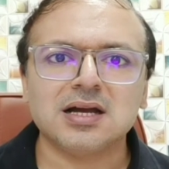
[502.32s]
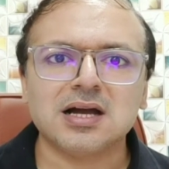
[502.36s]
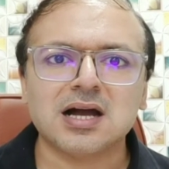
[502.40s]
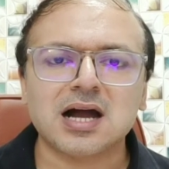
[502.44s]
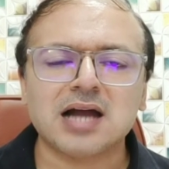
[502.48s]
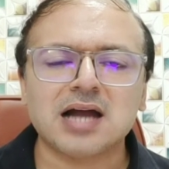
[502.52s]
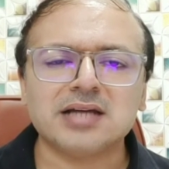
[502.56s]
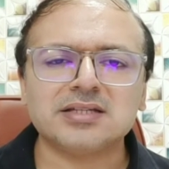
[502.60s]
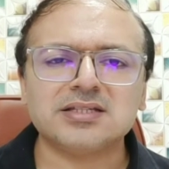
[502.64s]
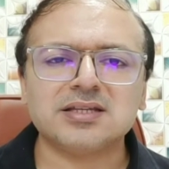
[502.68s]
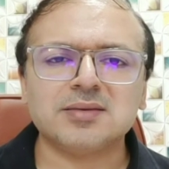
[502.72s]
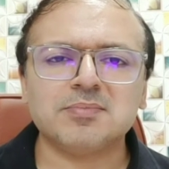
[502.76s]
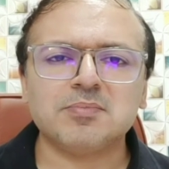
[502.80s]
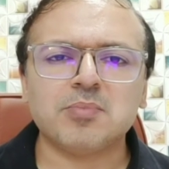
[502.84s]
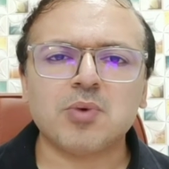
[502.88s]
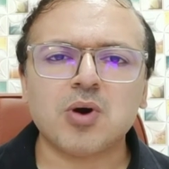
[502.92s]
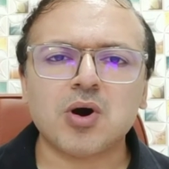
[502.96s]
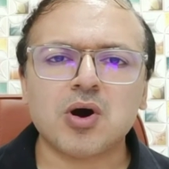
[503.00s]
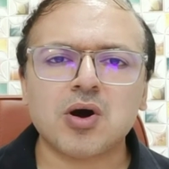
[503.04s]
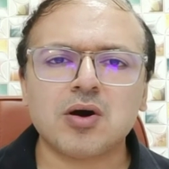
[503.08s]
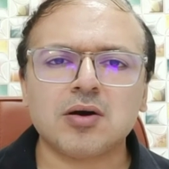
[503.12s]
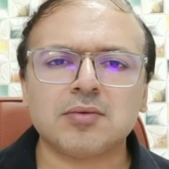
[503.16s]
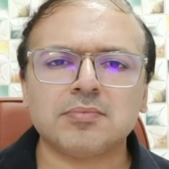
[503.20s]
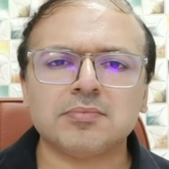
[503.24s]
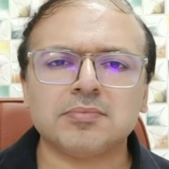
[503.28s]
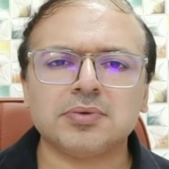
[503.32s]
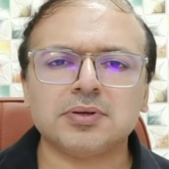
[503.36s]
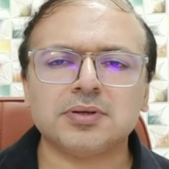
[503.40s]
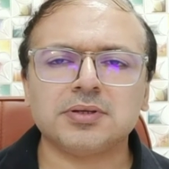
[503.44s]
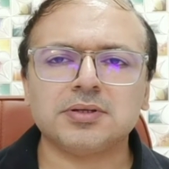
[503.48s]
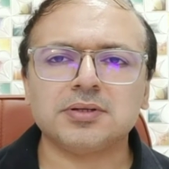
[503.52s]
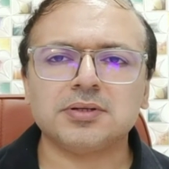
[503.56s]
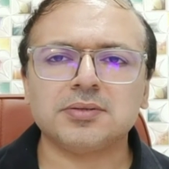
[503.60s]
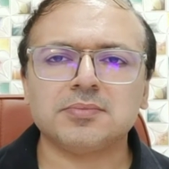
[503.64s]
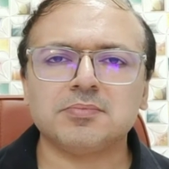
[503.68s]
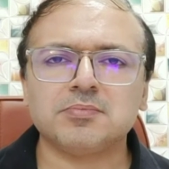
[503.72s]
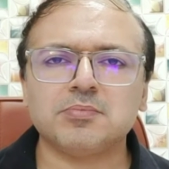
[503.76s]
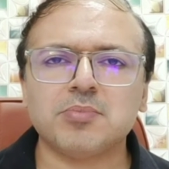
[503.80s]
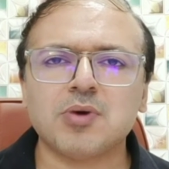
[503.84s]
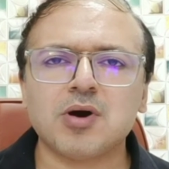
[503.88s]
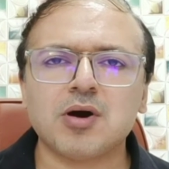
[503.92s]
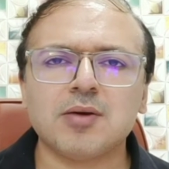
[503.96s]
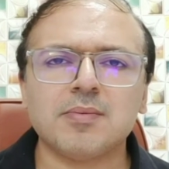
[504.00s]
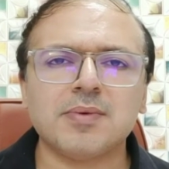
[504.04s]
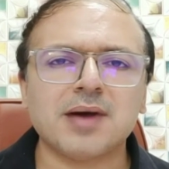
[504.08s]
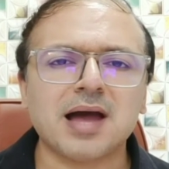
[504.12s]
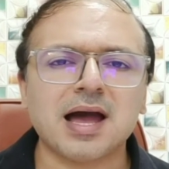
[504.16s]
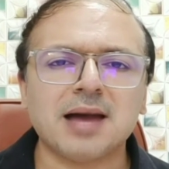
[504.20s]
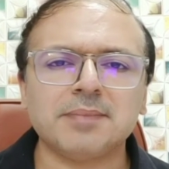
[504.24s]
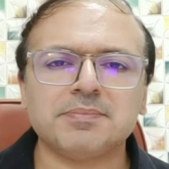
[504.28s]
I say, Bob
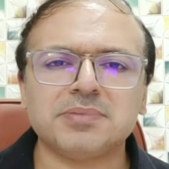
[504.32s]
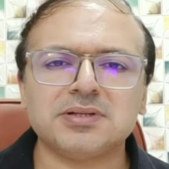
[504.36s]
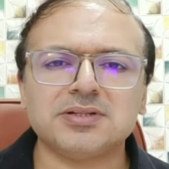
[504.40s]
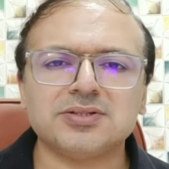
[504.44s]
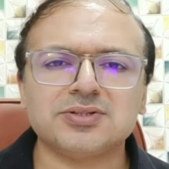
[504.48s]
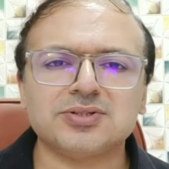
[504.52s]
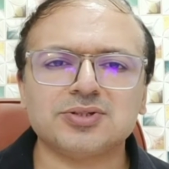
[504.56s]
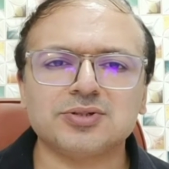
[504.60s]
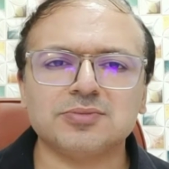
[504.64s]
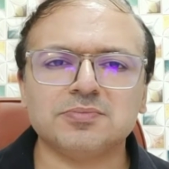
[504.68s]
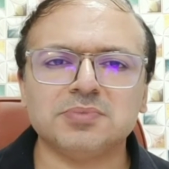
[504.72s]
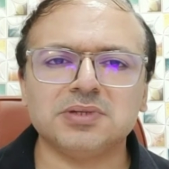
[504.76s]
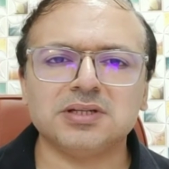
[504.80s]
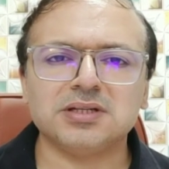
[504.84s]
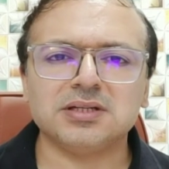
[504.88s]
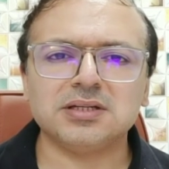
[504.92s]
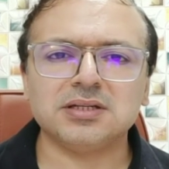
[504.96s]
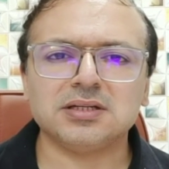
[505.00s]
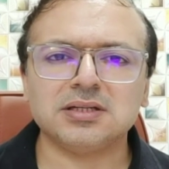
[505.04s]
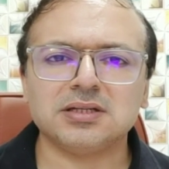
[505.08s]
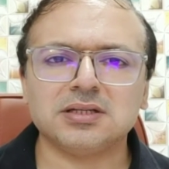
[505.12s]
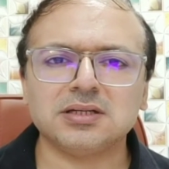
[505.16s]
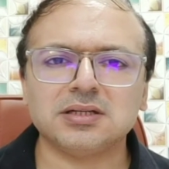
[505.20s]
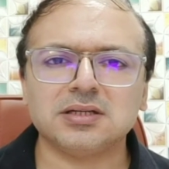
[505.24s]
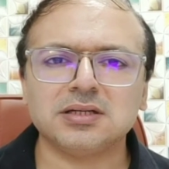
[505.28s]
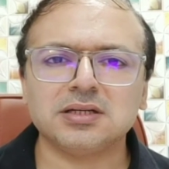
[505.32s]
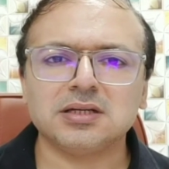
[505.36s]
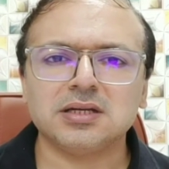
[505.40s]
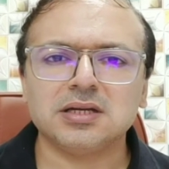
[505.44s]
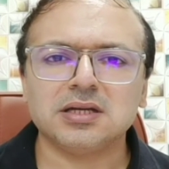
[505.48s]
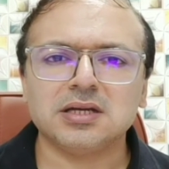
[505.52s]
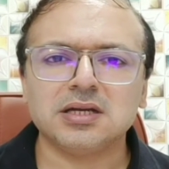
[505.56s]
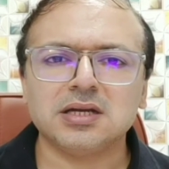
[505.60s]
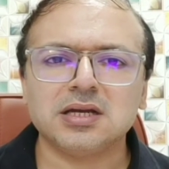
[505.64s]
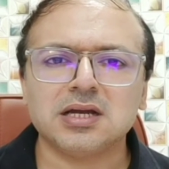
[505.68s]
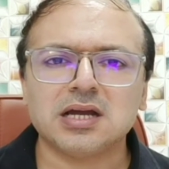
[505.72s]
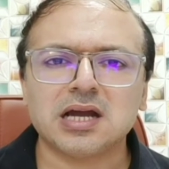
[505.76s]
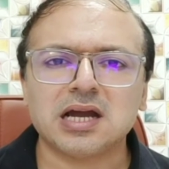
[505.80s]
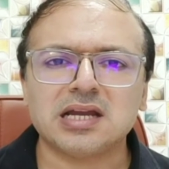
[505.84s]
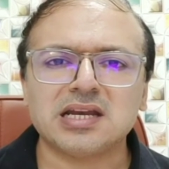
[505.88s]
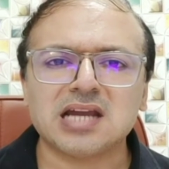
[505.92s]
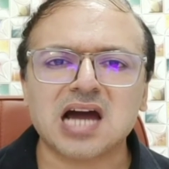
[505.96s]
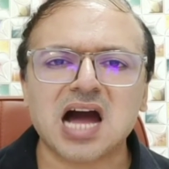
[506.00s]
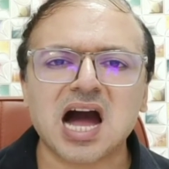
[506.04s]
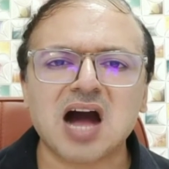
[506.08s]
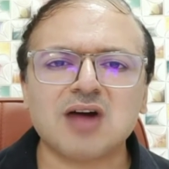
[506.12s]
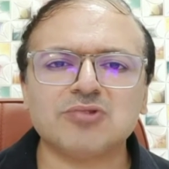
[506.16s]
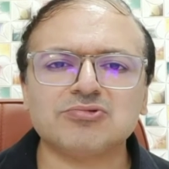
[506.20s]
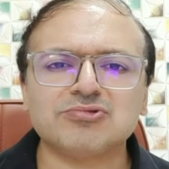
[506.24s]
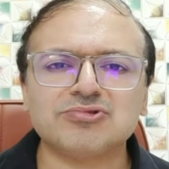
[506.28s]
happens to be an
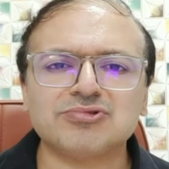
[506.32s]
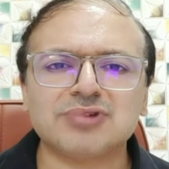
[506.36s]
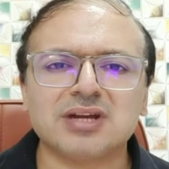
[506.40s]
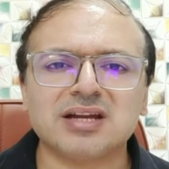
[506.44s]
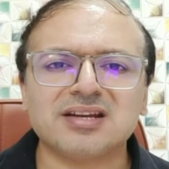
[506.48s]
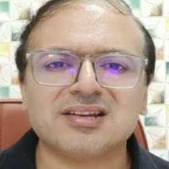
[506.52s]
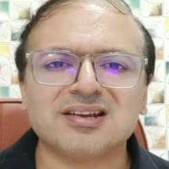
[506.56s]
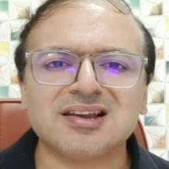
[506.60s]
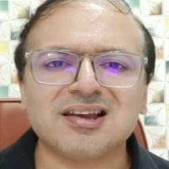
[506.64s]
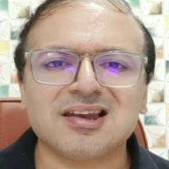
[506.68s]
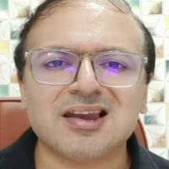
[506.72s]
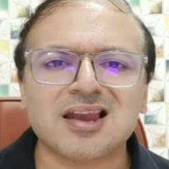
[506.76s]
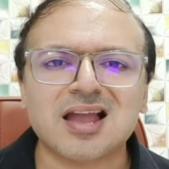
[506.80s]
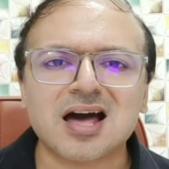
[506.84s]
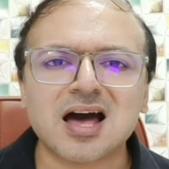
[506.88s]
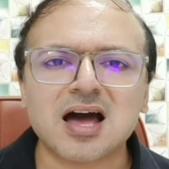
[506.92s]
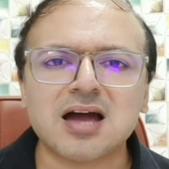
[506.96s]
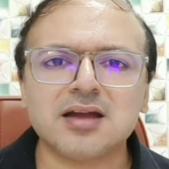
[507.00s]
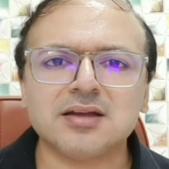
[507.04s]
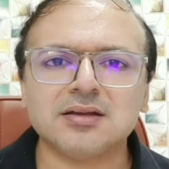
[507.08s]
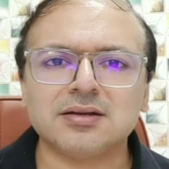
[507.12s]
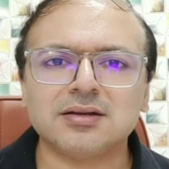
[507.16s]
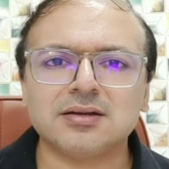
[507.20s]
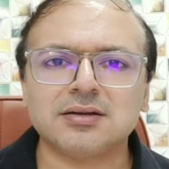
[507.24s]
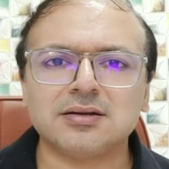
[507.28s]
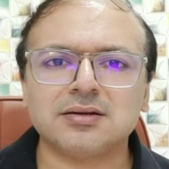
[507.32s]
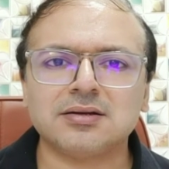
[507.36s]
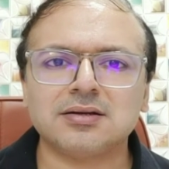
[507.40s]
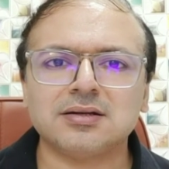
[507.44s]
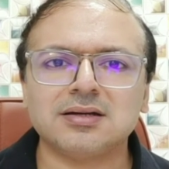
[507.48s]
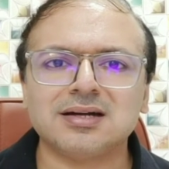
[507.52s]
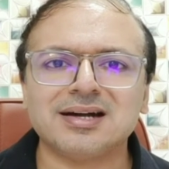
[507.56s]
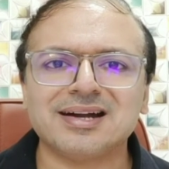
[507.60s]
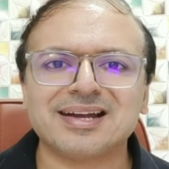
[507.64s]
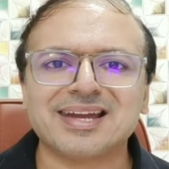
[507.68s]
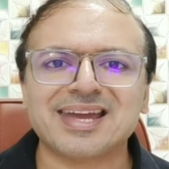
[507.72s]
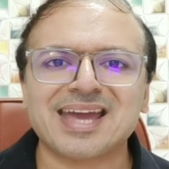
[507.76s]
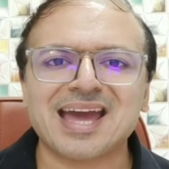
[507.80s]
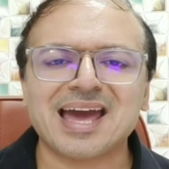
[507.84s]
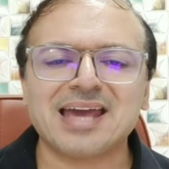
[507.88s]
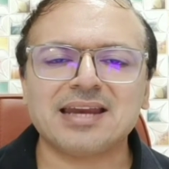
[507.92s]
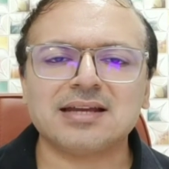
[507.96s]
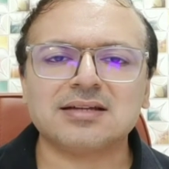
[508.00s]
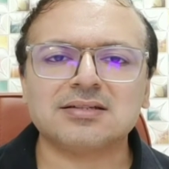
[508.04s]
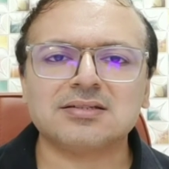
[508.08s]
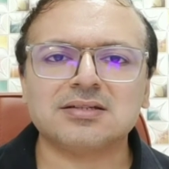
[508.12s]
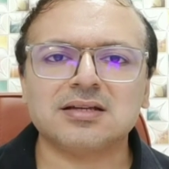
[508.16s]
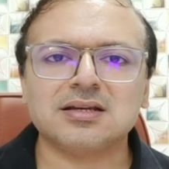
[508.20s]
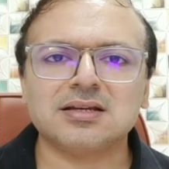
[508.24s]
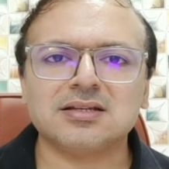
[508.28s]
outright liar, a
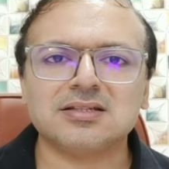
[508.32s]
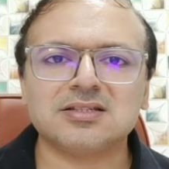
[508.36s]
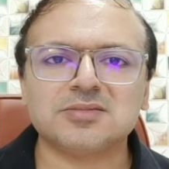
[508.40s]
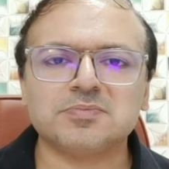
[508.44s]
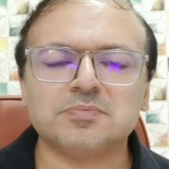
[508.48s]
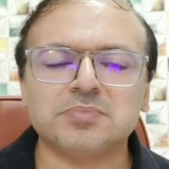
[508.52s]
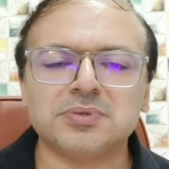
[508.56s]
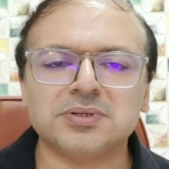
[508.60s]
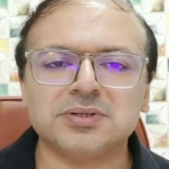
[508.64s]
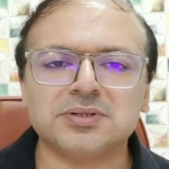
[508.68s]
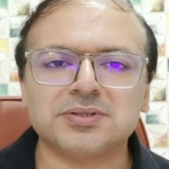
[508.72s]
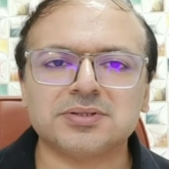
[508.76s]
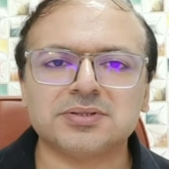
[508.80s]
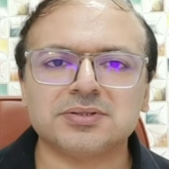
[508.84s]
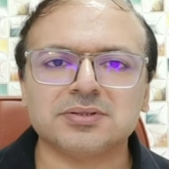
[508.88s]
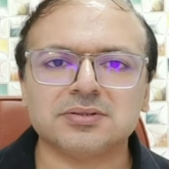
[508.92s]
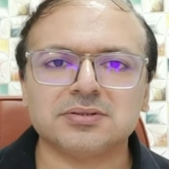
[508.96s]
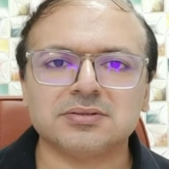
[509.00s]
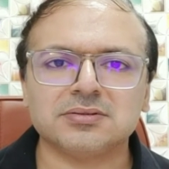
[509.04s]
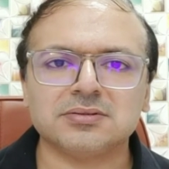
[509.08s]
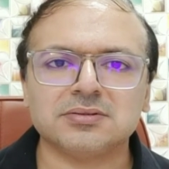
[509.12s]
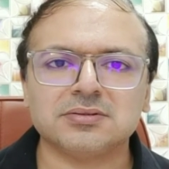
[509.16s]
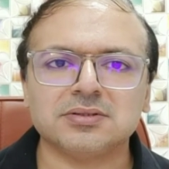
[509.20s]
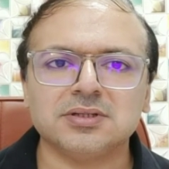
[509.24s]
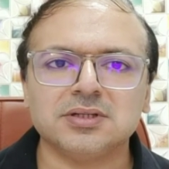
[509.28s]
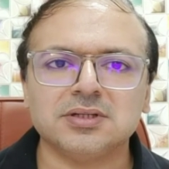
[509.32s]
characterless person.